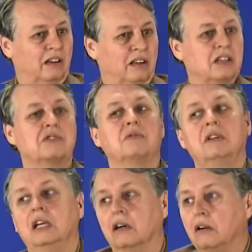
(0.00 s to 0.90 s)
is
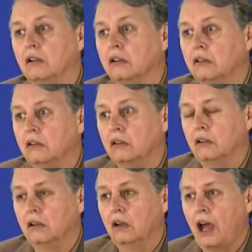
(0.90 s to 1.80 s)
real,
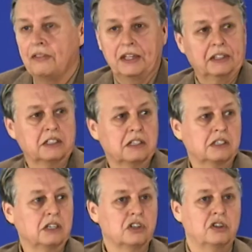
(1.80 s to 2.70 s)
and that the
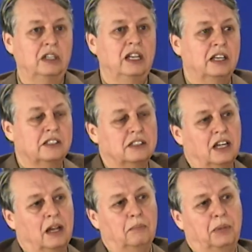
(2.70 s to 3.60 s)
decision is
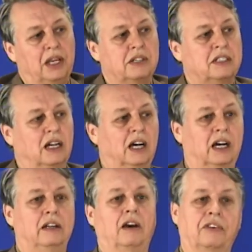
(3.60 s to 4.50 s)
not based
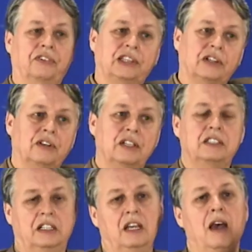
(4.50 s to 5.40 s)
on
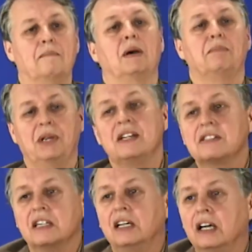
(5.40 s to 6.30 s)
authority, but
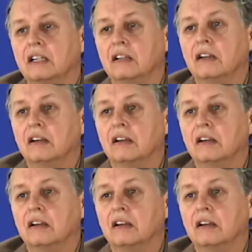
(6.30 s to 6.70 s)
based on